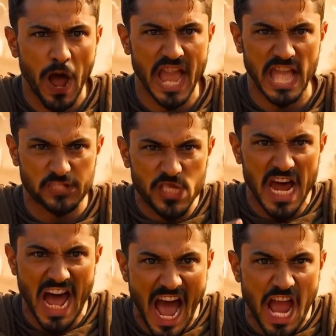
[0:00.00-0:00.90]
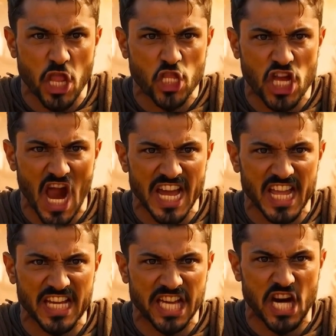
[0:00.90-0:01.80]
"Everything is as it should
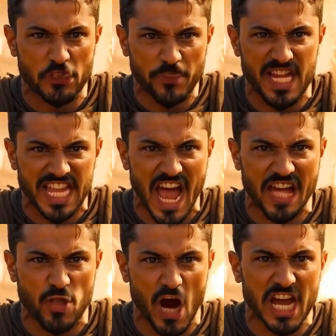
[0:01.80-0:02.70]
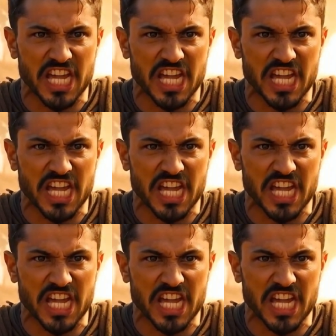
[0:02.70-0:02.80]
be," it replied.